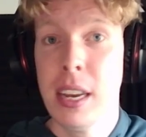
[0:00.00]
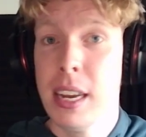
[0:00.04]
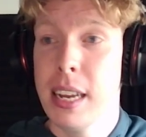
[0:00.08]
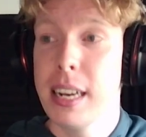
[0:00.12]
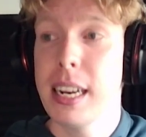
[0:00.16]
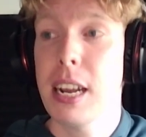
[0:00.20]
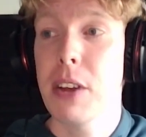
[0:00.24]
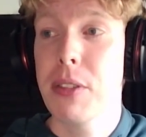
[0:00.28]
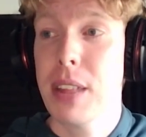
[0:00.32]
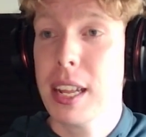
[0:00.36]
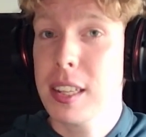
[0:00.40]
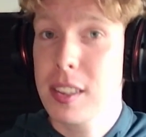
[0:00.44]

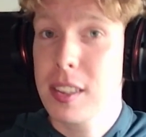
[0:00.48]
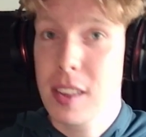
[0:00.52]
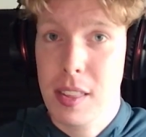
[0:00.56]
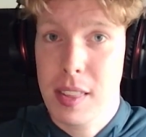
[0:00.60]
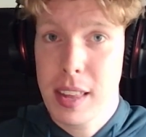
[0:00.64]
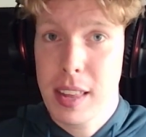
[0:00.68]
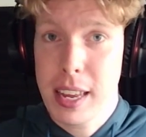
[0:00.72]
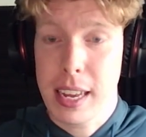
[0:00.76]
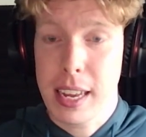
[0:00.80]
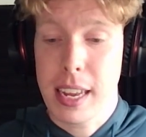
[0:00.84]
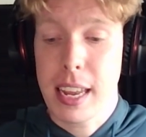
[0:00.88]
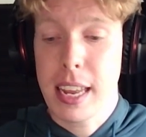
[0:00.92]
Now that's the
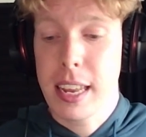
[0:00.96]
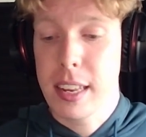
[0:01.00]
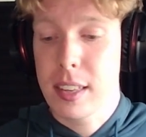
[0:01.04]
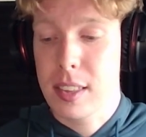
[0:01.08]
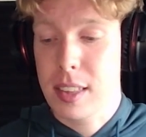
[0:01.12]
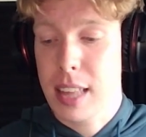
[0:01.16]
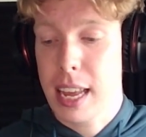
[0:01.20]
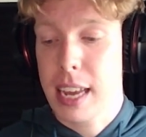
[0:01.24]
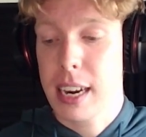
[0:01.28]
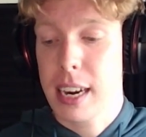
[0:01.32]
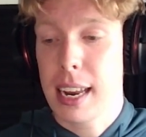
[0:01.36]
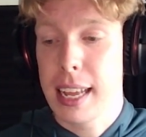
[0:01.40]
thing, is
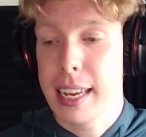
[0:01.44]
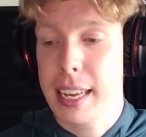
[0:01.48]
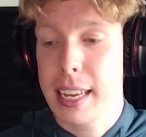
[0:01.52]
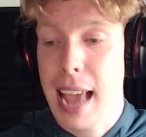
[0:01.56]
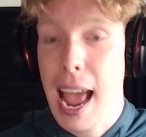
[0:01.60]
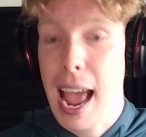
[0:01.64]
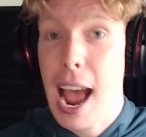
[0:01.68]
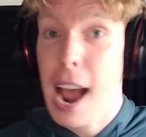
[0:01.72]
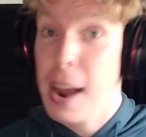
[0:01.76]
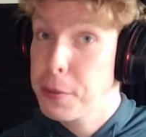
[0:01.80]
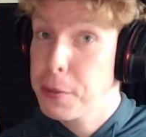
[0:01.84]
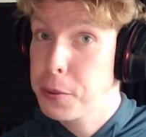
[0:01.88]
that
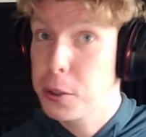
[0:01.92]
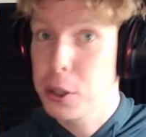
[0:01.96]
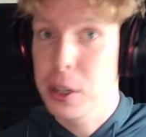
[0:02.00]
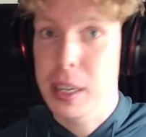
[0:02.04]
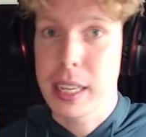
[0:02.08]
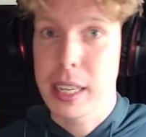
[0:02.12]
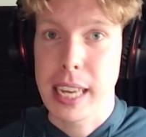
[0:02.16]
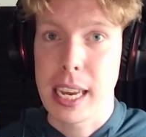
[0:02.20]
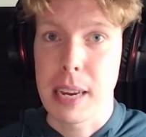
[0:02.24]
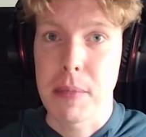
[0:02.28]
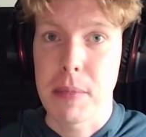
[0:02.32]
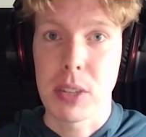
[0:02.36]
after a
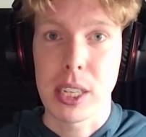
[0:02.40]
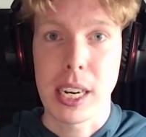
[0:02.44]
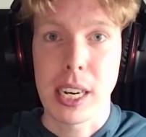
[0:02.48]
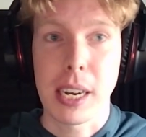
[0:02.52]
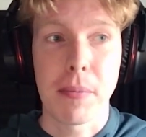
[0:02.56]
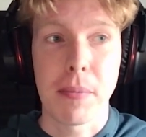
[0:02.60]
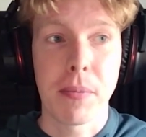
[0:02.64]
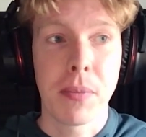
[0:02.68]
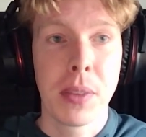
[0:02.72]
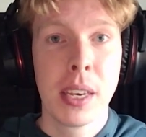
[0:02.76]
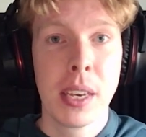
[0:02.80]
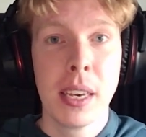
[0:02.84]
game
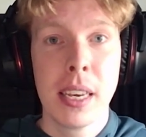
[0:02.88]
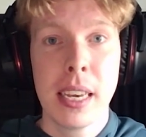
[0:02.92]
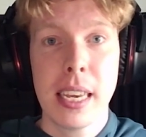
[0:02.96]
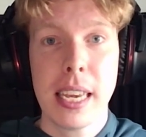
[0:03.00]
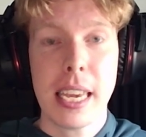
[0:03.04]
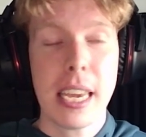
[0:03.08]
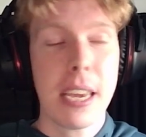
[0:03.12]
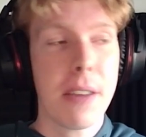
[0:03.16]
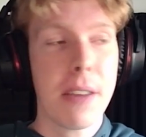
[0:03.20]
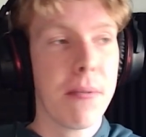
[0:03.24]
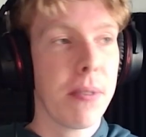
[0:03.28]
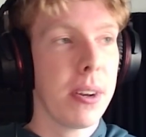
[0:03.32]
jam,
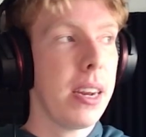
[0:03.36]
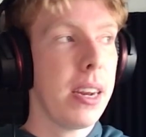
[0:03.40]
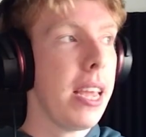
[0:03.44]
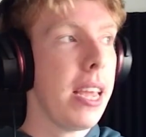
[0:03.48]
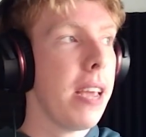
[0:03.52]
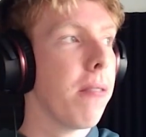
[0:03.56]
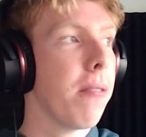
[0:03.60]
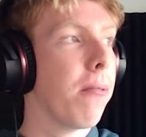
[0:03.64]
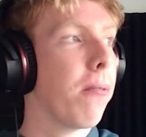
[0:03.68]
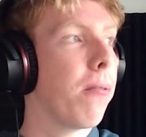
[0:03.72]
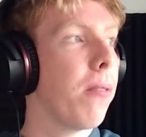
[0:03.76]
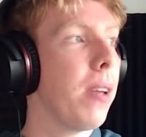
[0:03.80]
even
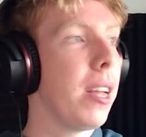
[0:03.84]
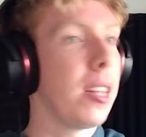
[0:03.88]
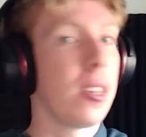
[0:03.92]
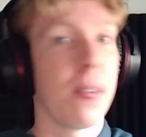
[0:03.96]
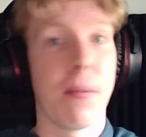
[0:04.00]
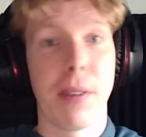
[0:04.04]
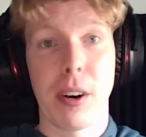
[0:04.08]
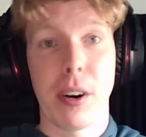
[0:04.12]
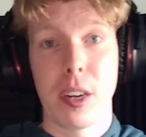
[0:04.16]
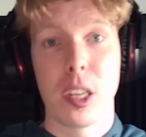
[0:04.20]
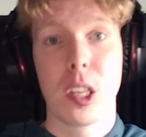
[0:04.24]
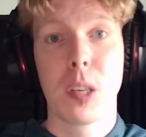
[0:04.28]
if it's a
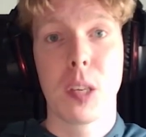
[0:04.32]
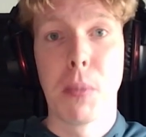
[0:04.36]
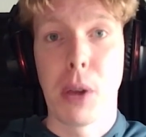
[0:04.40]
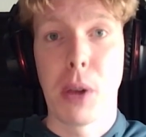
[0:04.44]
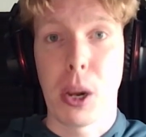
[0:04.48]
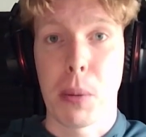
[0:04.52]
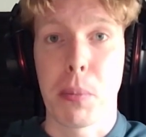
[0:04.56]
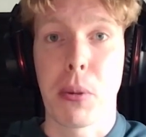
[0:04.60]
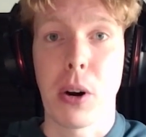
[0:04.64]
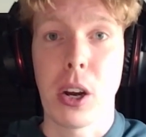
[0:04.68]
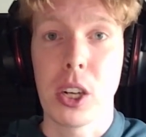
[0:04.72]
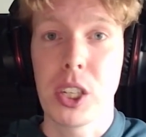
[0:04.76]
very small
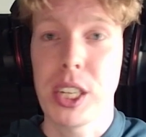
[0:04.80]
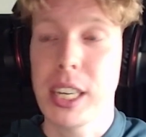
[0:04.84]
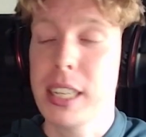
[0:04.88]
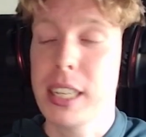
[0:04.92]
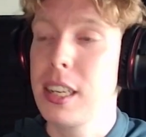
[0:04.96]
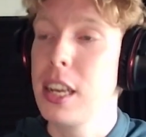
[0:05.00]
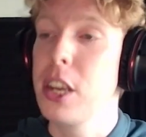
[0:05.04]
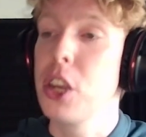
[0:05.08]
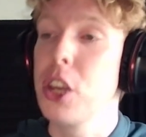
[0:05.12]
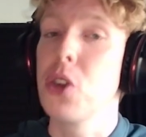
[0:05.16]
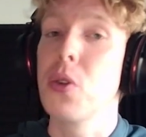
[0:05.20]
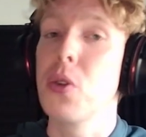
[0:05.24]
project,
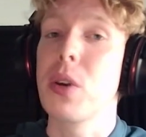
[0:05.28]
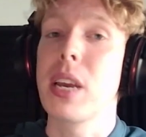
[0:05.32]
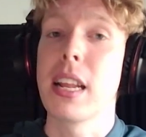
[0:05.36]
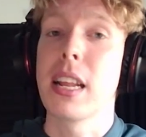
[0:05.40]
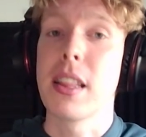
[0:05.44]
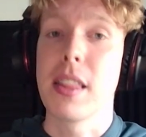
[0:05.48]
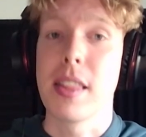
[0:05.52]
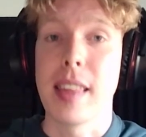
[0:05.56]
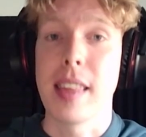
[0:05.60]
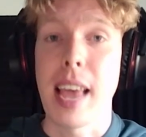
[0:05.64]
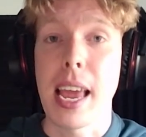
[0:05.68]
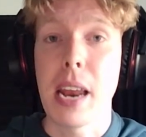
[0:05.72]
you
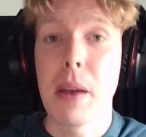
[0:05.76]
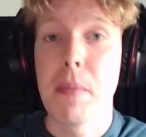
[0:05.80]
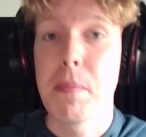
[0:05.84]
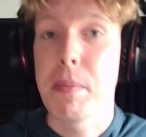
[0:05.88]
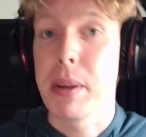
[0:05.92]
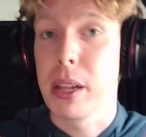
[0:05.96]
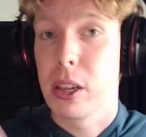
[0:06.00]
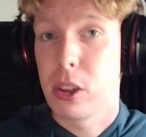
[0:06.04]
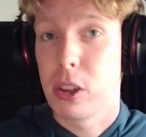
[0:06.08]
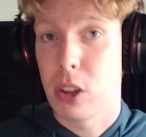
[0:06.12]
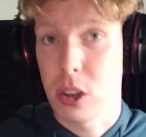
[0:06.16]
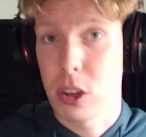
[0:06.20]
can then
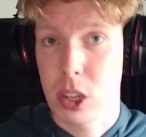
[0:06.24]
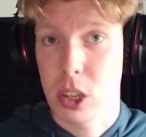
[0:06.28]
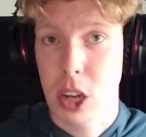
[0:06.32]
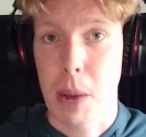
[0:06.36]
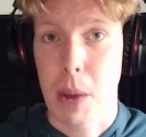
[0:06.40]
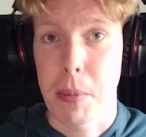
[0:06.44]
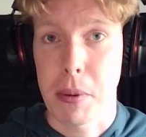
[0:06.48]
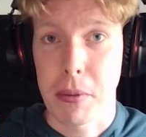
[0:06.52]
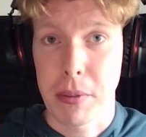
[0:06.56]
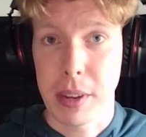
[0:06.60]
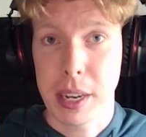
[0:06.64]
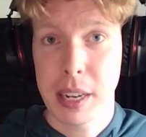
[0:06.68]
build on
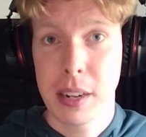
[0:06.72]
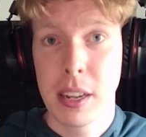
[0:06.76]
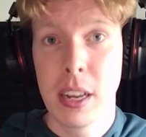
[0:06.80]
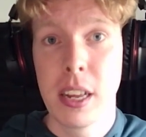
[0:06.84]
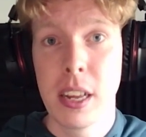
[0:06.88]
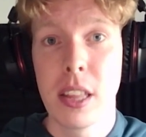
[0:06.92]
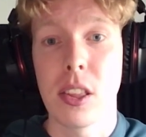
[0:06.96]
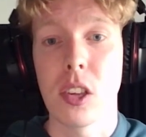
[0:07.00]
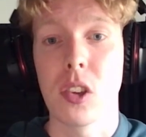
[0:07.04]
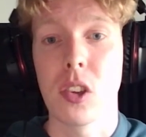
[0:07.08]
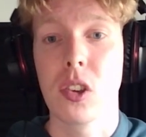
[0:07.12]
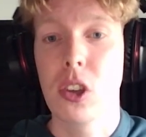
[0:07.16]
top of it.
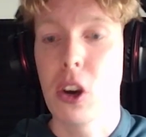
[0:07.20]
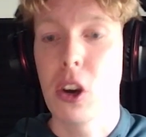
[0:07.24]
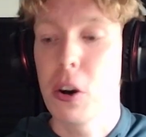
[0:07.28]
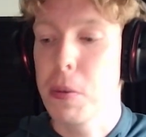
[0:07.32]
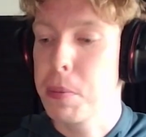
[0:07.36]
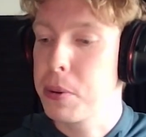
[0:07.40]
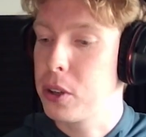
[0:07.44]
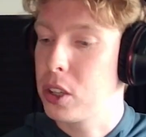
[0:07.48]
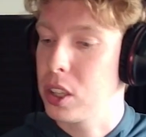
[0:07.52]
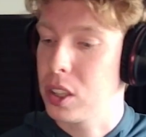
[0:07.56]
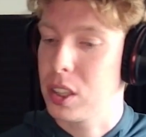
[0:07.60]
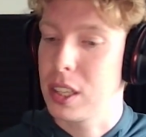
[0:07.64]
The
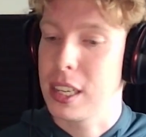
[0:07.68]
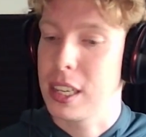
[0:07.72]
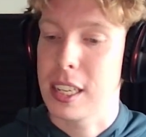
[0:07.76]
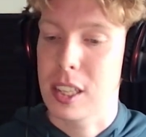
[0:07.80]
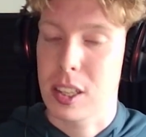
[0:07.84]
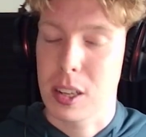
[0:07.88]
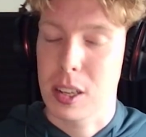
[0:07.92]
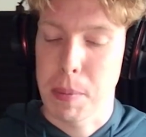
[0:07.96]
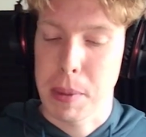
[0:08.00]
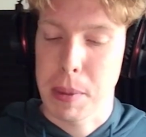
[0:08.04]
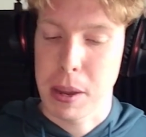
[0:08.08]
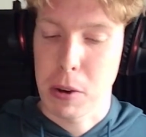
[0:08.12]
scope just needs
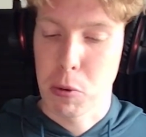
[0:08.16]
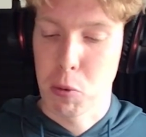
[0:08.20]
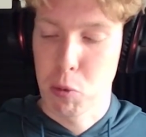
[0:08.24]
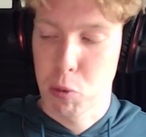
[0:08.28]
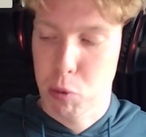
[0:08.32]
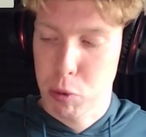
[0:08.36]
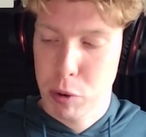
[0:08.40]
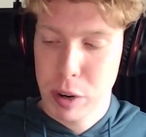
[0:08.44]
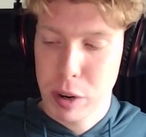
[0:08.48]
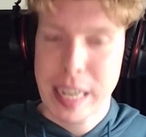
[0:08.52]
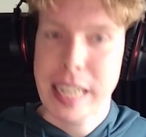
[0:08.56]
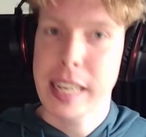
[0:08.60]
to be
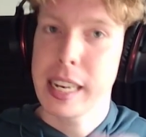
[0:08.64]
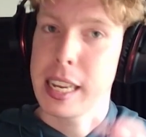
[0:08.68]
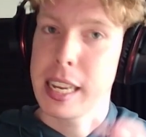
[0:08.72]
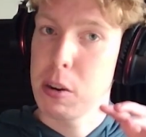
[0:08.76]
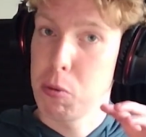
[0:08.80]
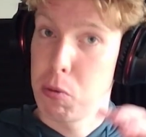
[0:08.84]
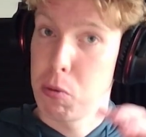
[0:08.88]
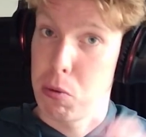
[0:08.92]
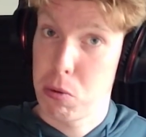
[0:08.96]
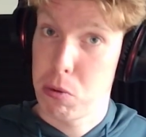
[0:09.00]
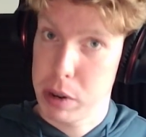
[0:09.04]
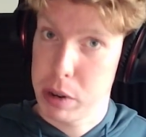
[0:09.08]
really,
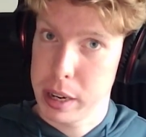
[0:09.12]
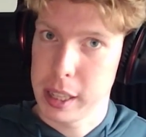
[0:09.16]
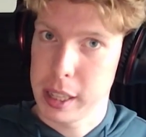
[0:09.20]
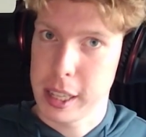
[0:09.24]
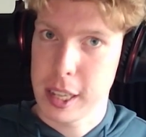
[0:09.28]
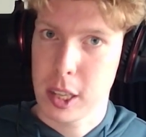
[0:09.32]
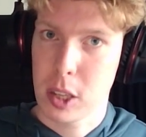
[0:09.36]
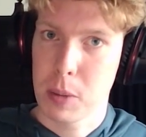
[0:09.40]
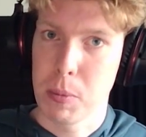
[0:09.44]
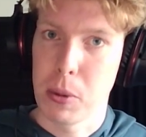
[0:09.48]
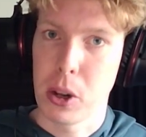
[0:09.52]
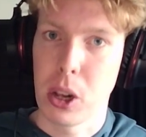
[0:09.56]
really
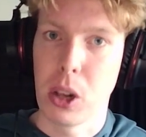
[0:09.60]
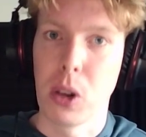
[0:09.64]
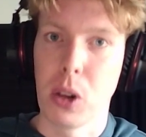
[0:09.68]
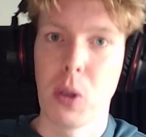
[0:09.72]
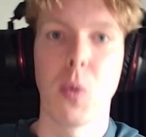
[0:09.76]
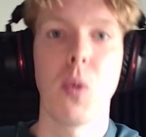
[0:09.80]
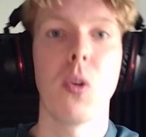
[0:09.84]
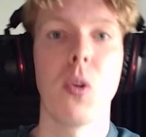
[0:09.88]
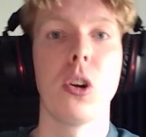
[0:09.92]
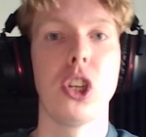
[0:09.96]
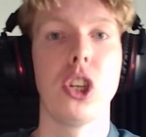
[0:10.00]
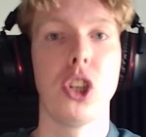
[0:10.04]
small
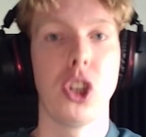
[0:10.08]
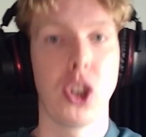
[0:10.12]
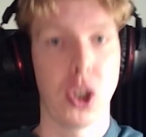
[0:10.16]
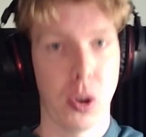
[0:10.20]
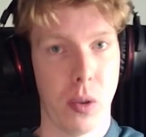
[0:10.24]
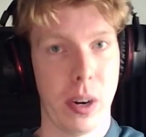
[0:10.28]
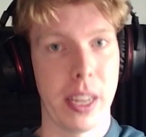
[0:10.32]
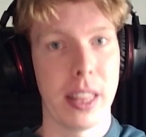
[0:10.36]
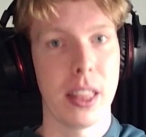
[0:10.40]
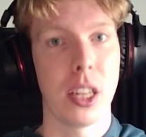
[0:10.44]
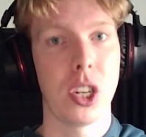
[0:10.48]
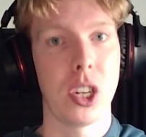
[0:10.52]

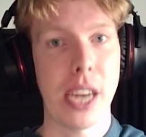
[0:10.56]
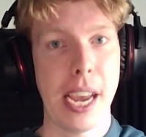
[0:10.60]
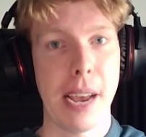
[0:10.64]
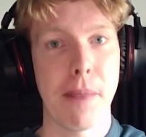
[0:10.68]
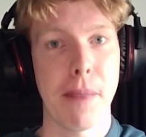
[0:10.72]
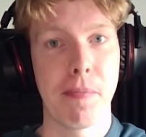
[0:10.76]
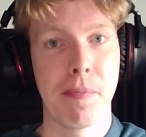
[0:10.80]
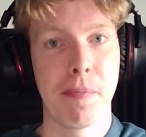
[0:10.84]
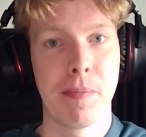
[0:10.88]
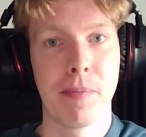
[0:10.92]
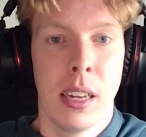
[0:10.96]
during the jam.